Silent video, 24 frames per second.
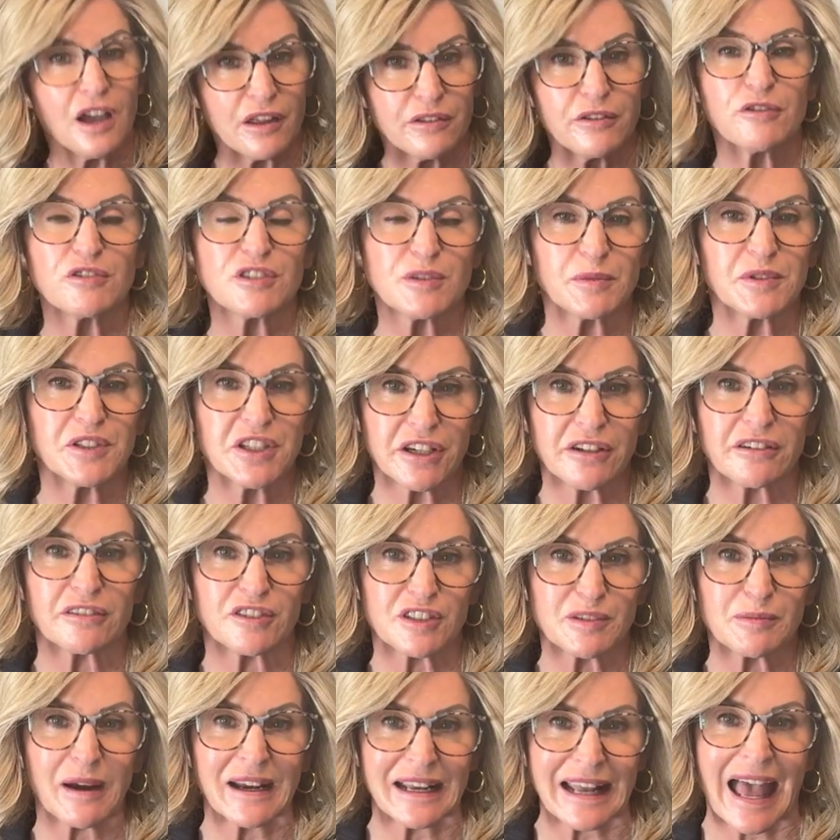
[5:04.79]
those
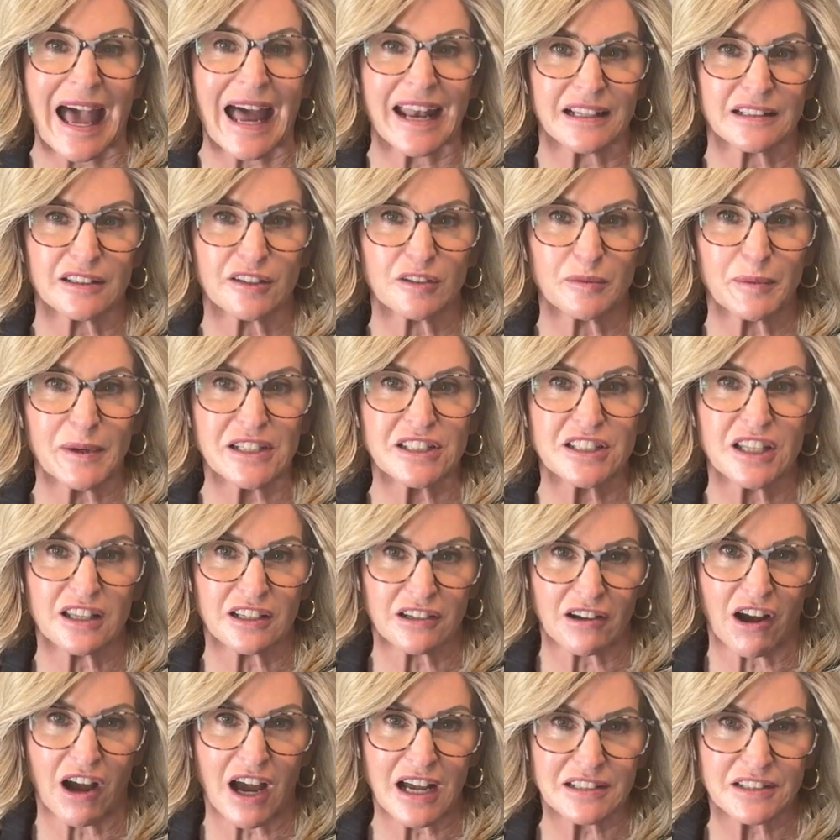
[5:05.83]
materials might add a little bit to the
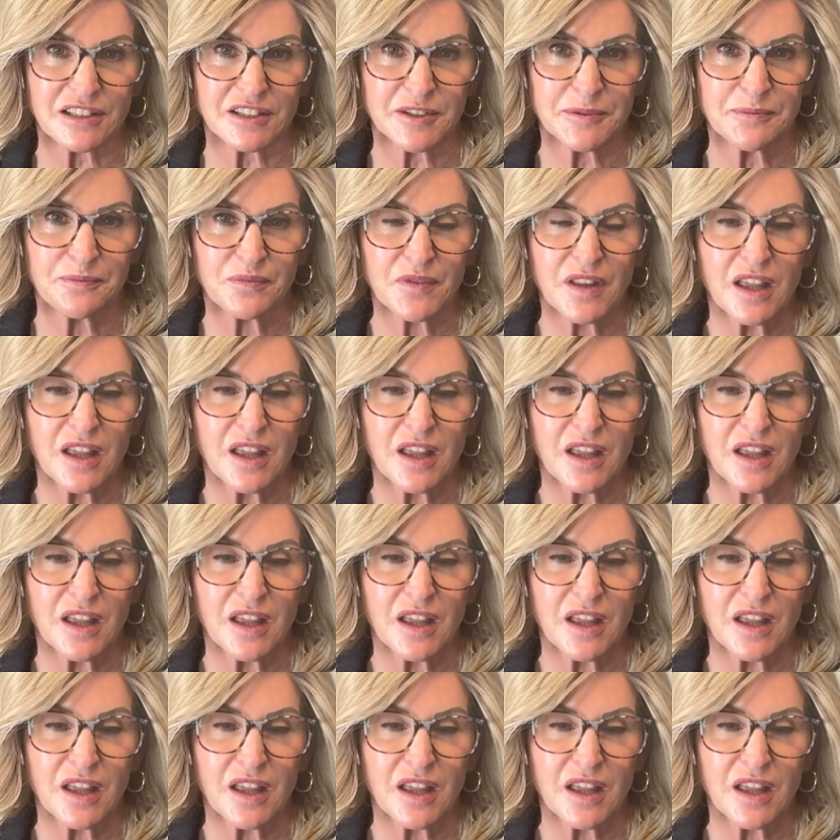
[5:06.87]
cost.